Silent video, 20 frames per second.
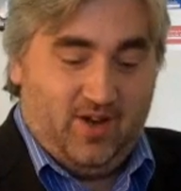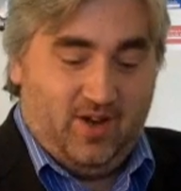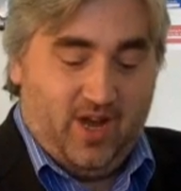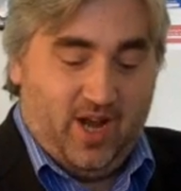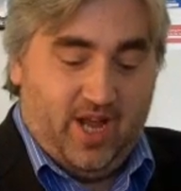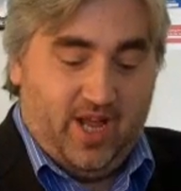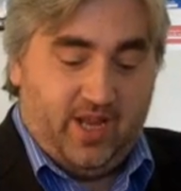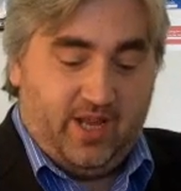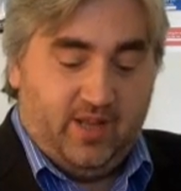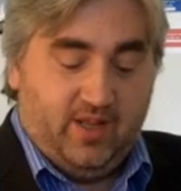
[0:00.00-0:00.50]

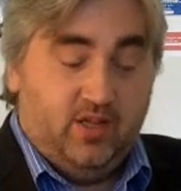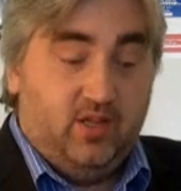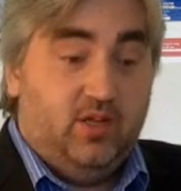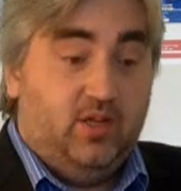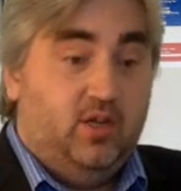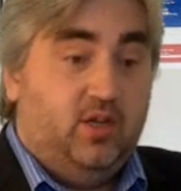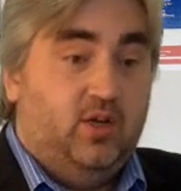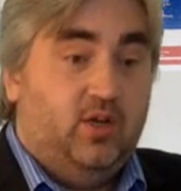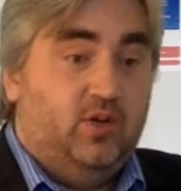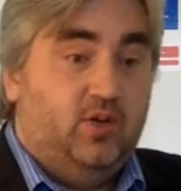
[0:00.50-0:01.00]
Okay.
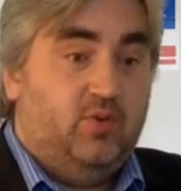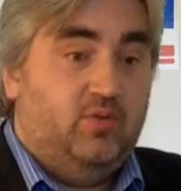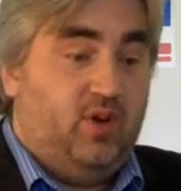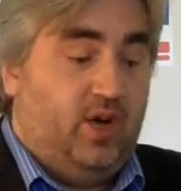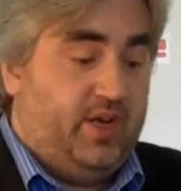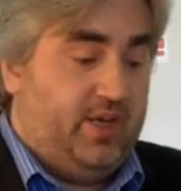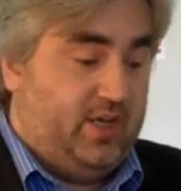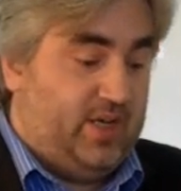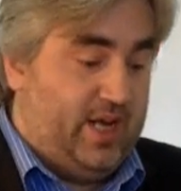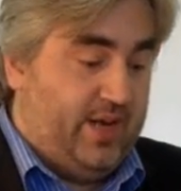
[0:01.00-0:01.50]

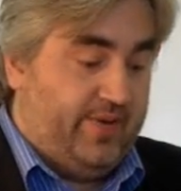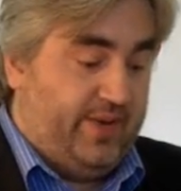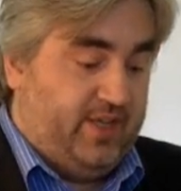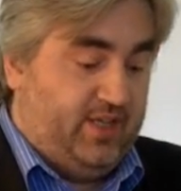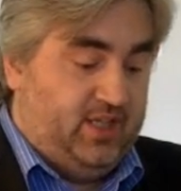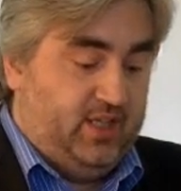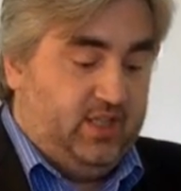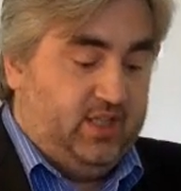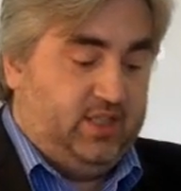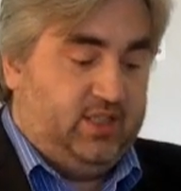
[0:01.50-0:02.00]
Right, now
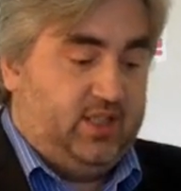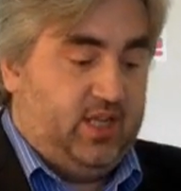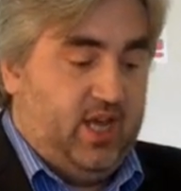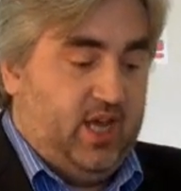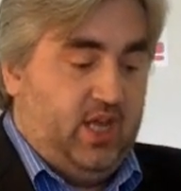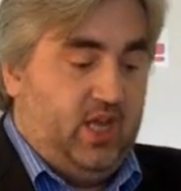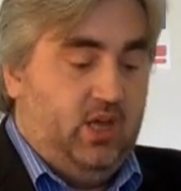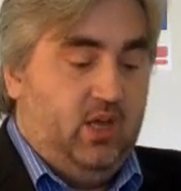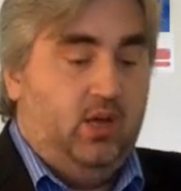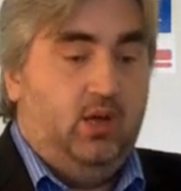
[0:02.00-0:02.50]
it does
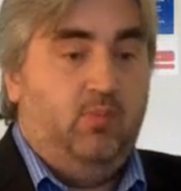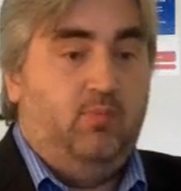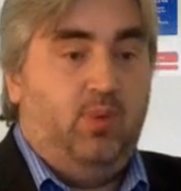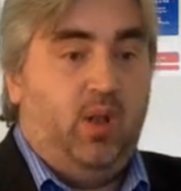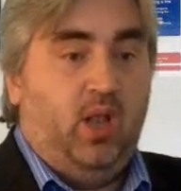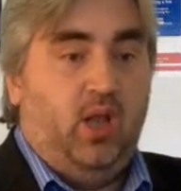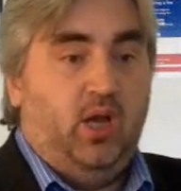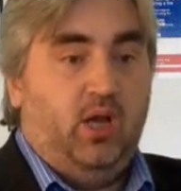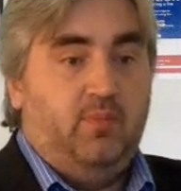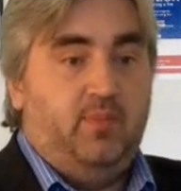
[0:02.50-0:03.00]
say
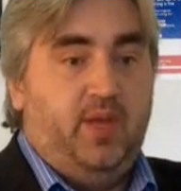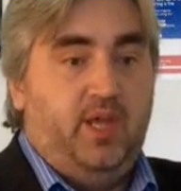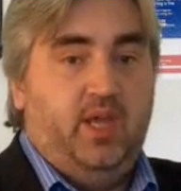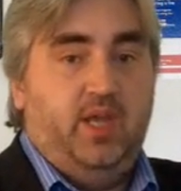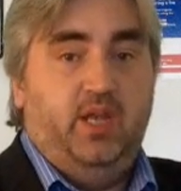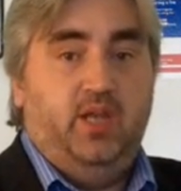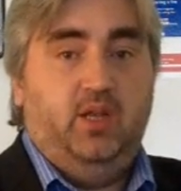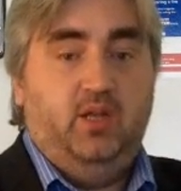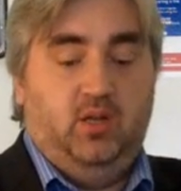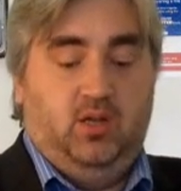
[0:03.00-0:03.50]
plug
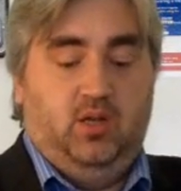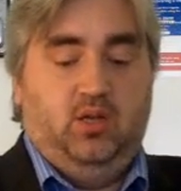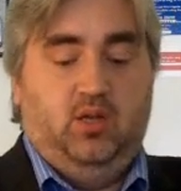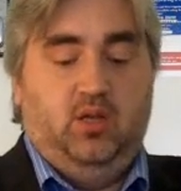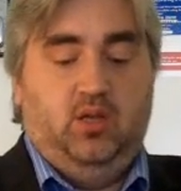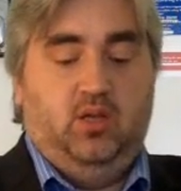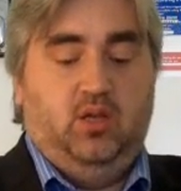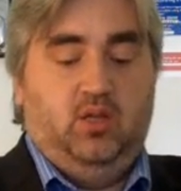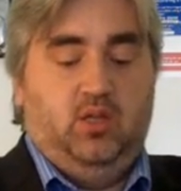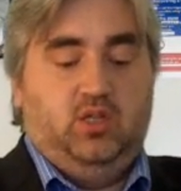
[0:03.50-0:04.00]
me in.
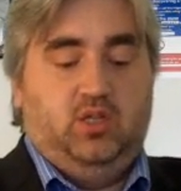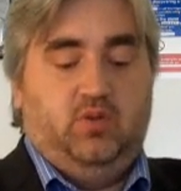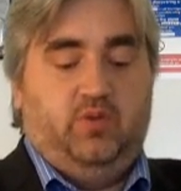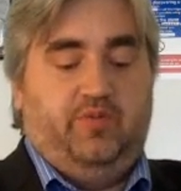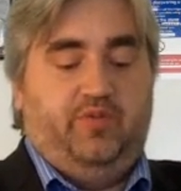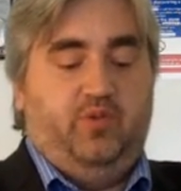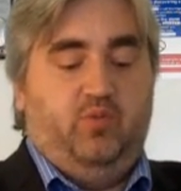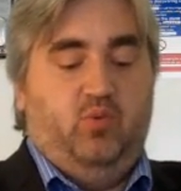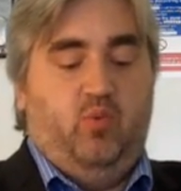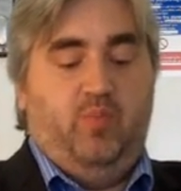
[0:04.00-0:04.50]

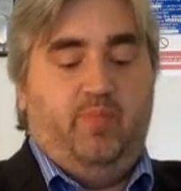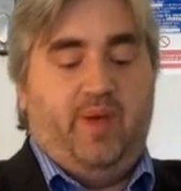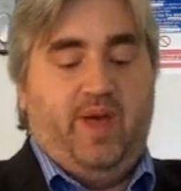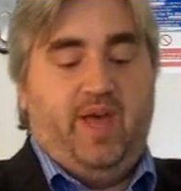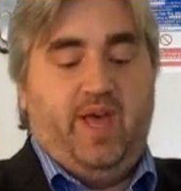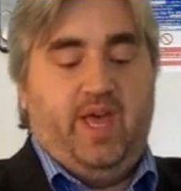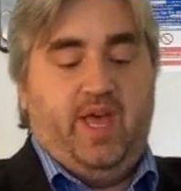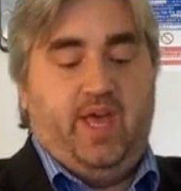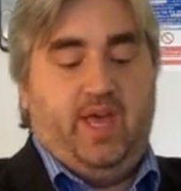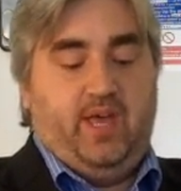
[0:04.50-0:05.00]
If you will
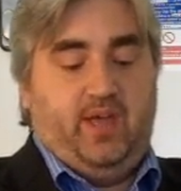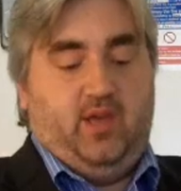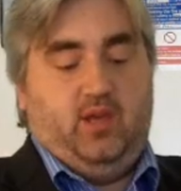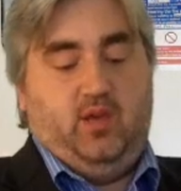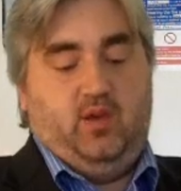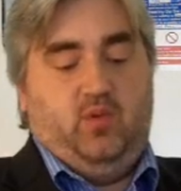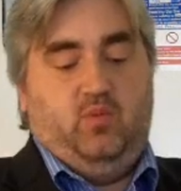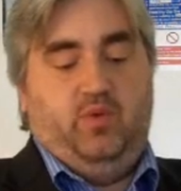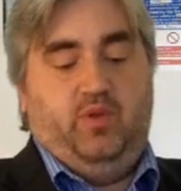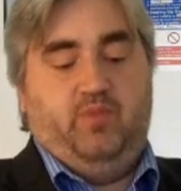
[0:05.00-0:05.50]
bear
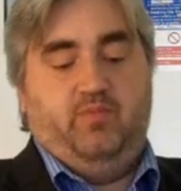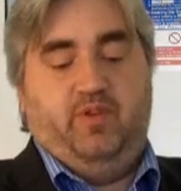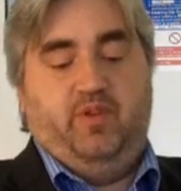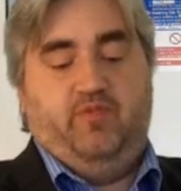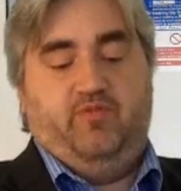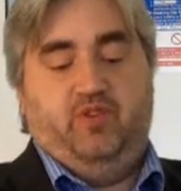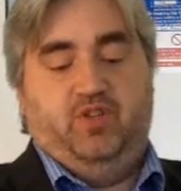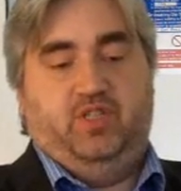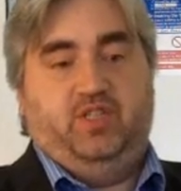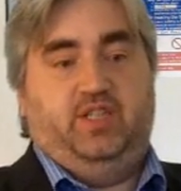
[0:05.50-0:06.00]
with me
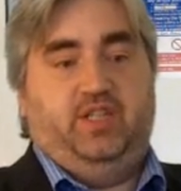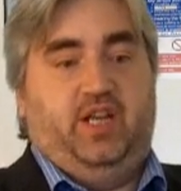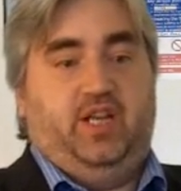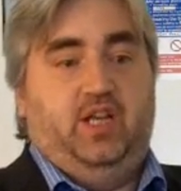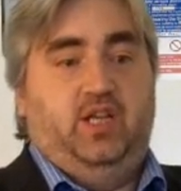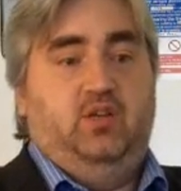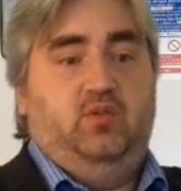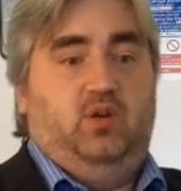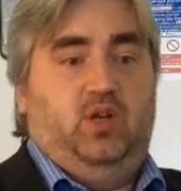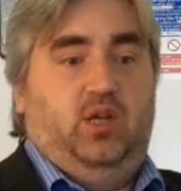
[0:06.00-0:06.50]
for a
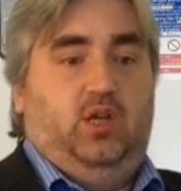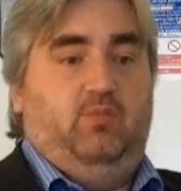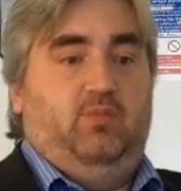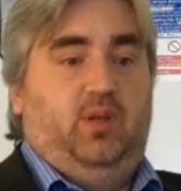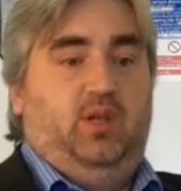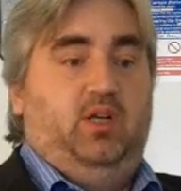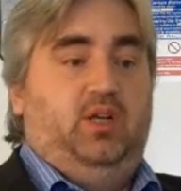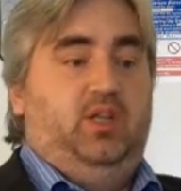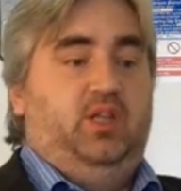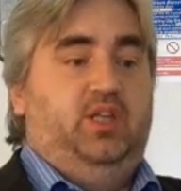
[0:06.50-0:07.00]
second while
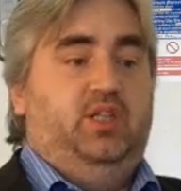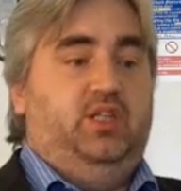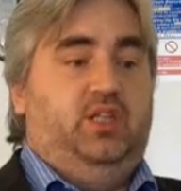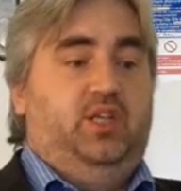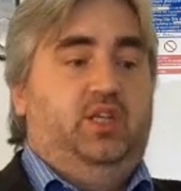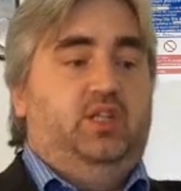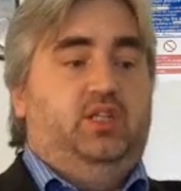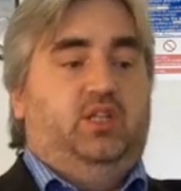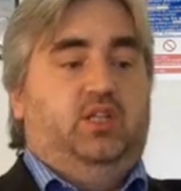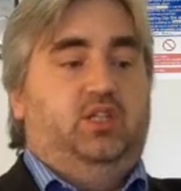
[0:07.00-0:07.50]
I plug this
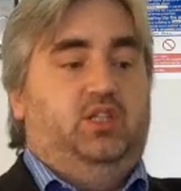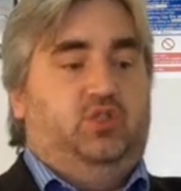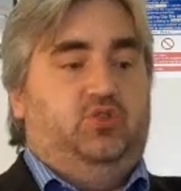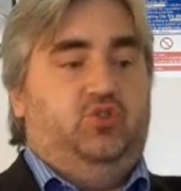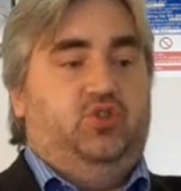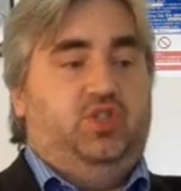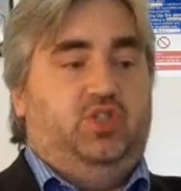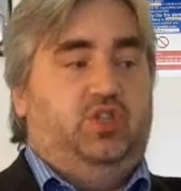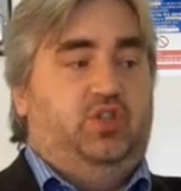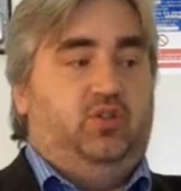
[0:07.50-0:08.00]
into this
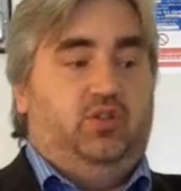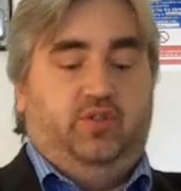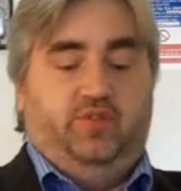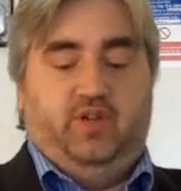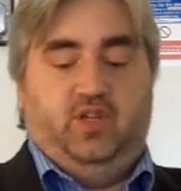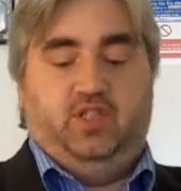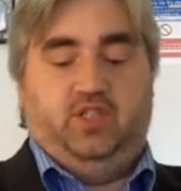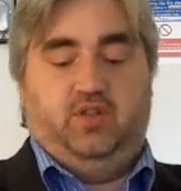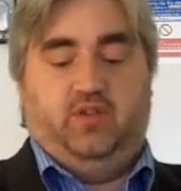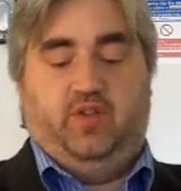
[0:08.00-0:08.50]
trusty old
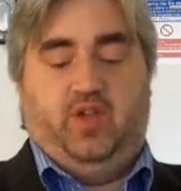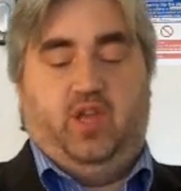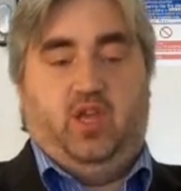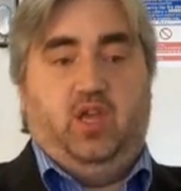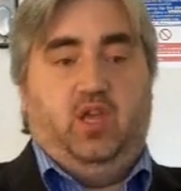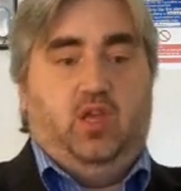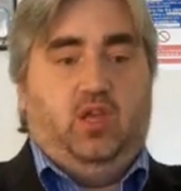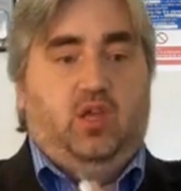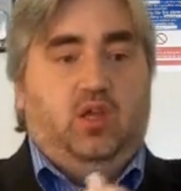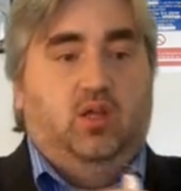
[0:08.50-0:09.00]
device over
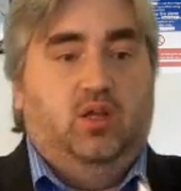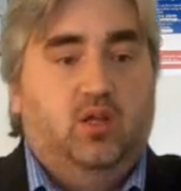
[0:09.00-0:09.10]
here.